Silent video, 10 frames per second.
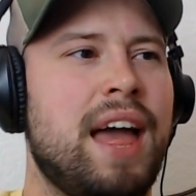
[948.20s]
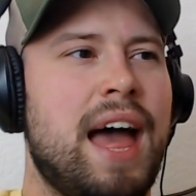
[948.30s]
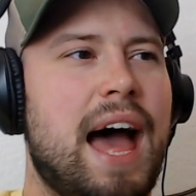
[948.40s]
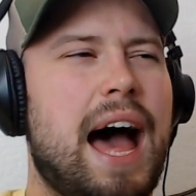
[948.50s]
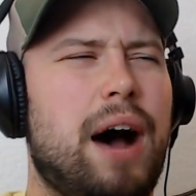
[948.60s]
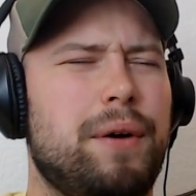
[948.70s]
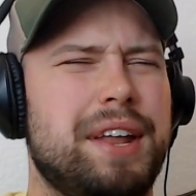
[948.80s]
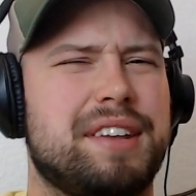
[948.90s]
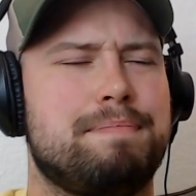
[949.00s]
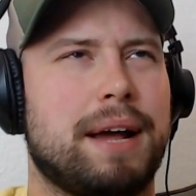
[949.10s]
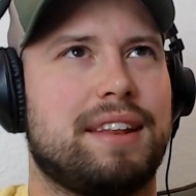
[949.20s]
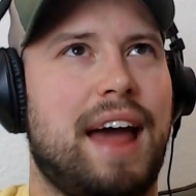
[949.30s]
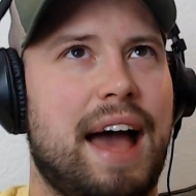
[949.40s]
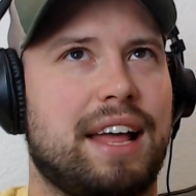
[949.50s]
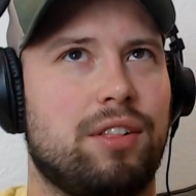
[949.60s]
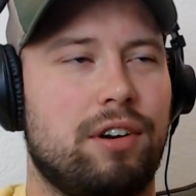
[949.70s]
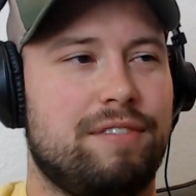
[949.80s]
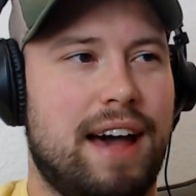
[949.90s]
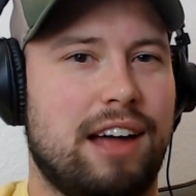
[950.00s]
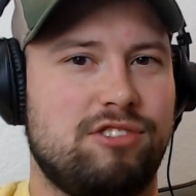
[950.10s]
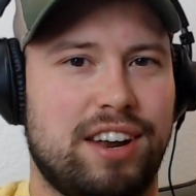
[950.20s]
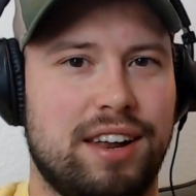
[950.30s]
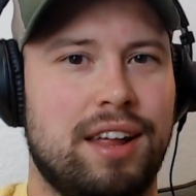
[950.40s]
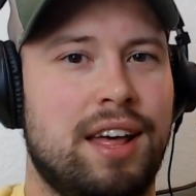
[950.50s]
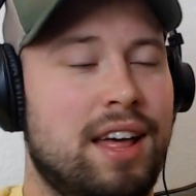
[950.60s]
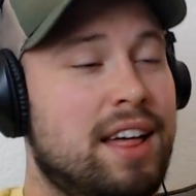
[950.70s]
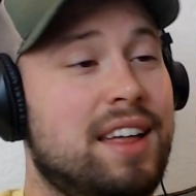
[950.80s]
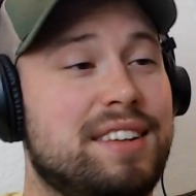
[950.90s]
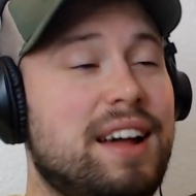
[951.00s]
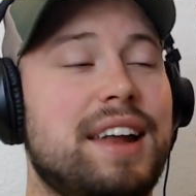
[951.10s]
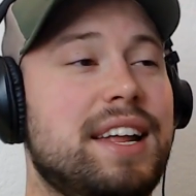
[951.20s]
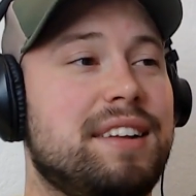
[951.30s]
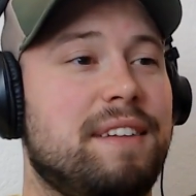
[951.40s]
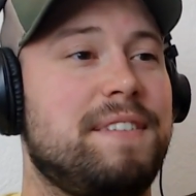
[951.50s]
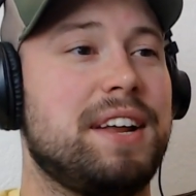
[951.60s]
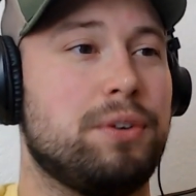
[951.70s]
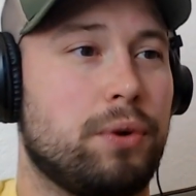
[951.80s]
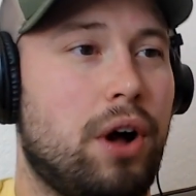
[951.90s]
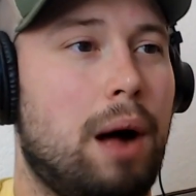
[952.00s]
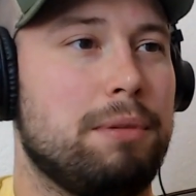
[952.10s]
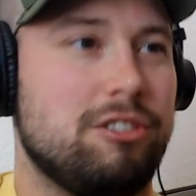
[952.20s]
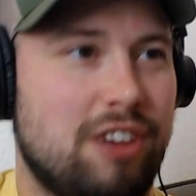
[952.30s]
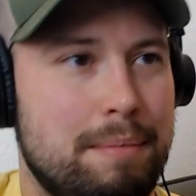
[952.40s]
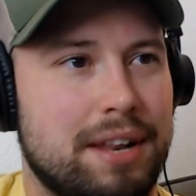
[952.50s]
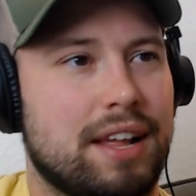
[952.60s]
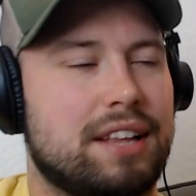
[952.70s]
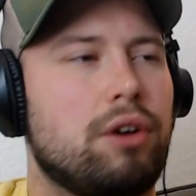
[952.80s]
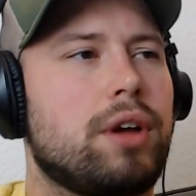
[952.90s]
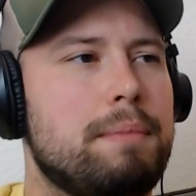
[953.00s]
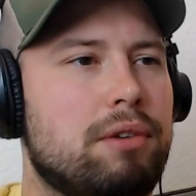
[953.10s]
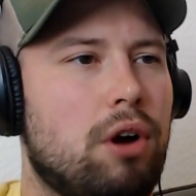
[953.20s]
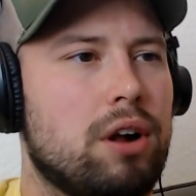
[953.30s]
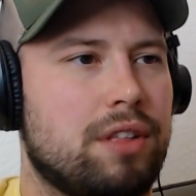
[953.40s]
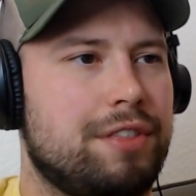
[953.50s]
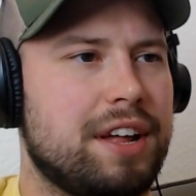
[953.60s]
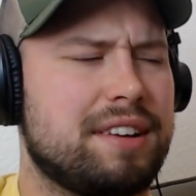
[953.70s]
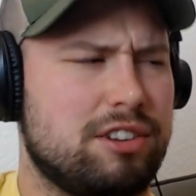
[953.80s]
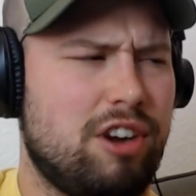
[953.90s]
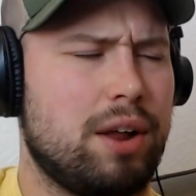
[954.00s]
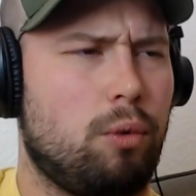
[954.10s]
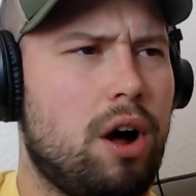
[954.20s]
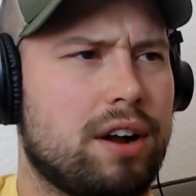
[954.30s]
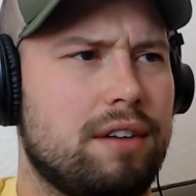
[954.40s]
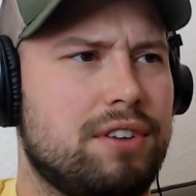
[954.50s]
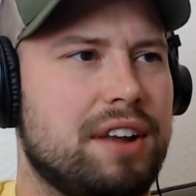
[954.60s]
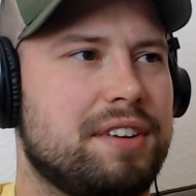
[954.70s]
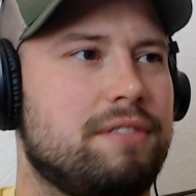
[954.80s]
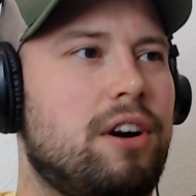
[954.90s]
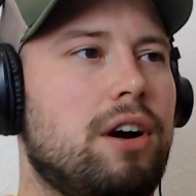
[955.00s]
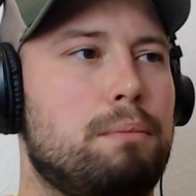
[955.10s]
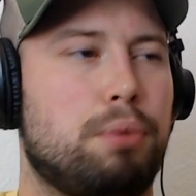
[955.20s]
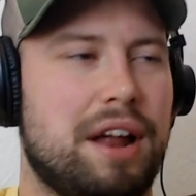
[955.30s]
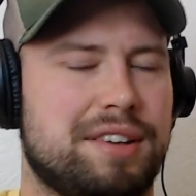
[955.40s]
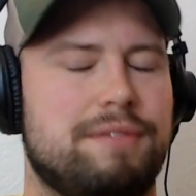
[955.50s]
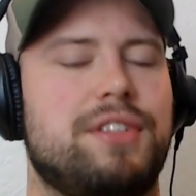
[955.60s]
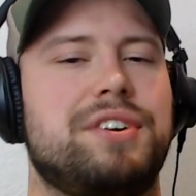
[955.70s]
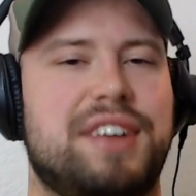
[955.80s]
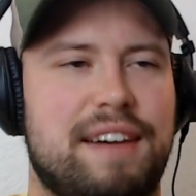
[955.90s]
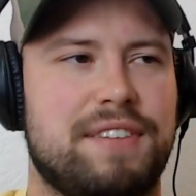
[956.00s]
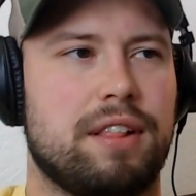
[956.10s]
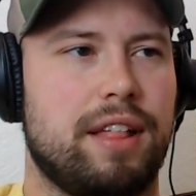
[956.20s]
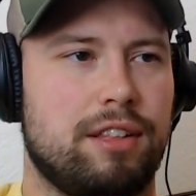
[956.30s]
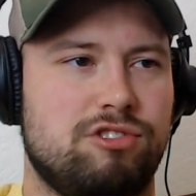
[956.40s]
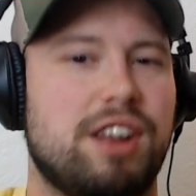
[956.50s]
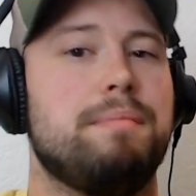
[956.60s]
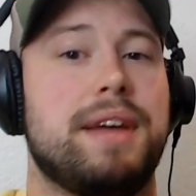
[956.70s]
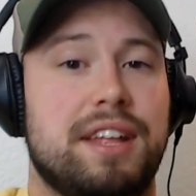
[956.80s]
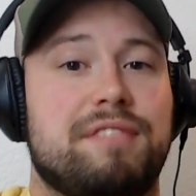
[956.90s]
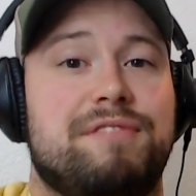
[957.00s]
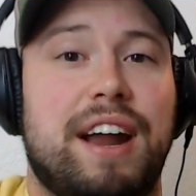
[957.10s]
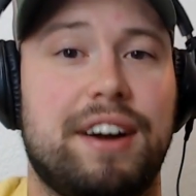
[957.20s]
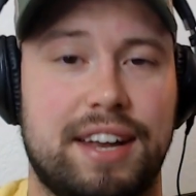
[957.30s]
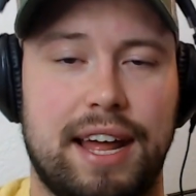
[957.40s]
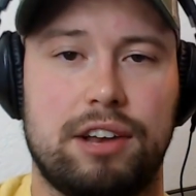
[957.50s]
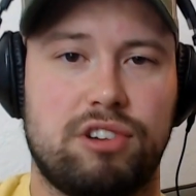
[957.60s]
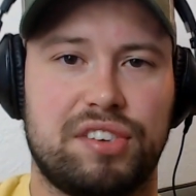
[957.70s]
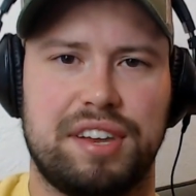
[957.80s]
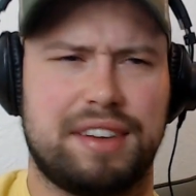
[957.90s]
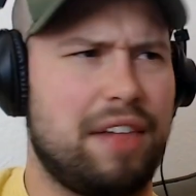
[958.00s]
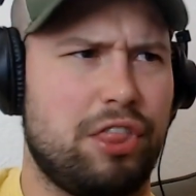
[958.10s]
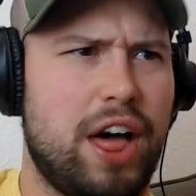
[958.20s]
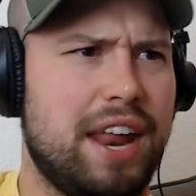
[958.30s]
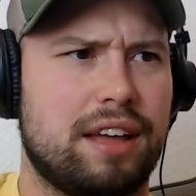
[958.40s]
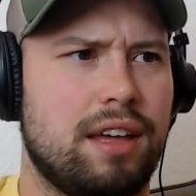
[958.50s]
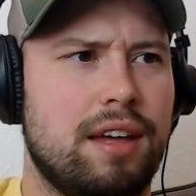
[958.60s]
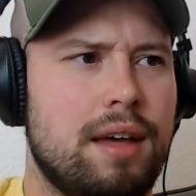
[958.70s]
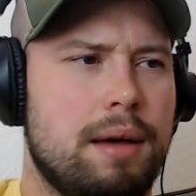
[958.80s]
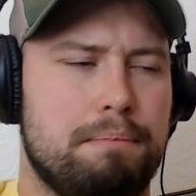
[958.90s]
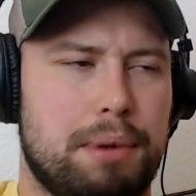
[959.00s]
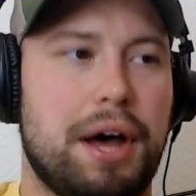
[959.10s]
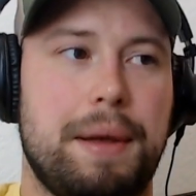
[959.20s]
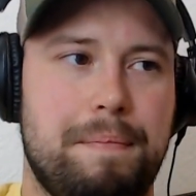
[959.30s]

out in spectacular fashion, it's not an easy feat to accomplish. I mean, like, don't get me wrong, the things that Johnny Walker have done so far are impressive, and they're definitely legitimate. He's very dangerous. He's athletic, but